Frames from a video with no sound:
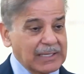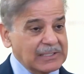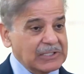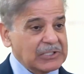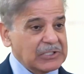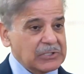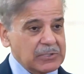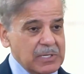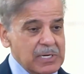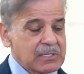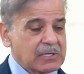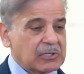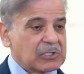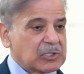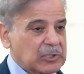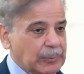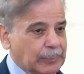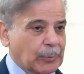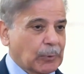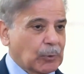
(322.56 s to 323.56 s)

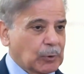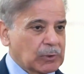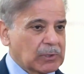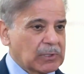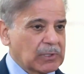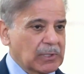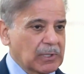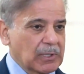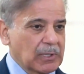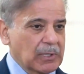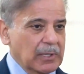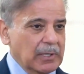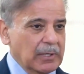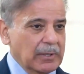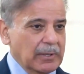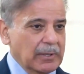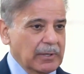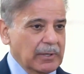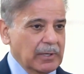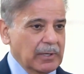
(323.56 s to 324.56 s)
unstinted support
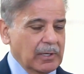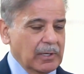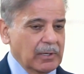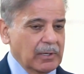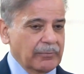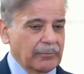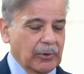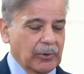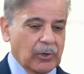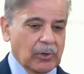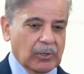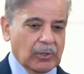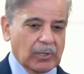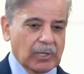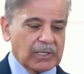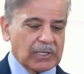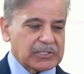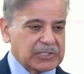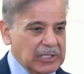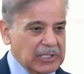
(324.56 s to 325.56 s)

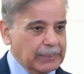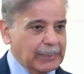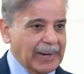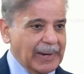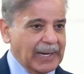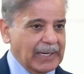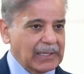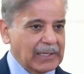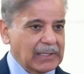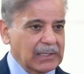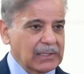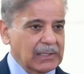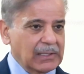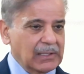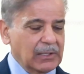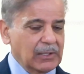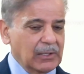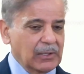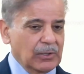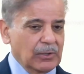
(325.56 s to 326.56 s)
for CPAC,
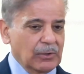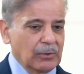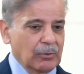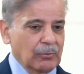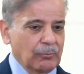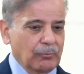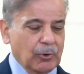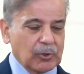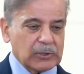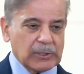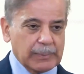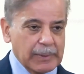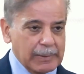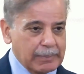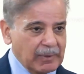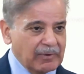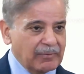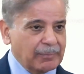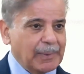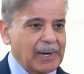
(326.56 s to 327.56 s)
for the
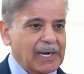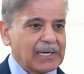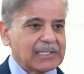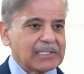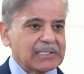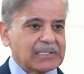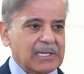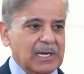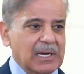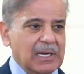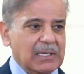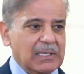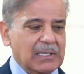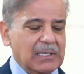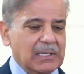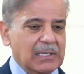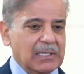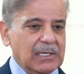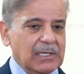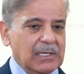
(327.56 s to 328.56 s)
people of Pakistan,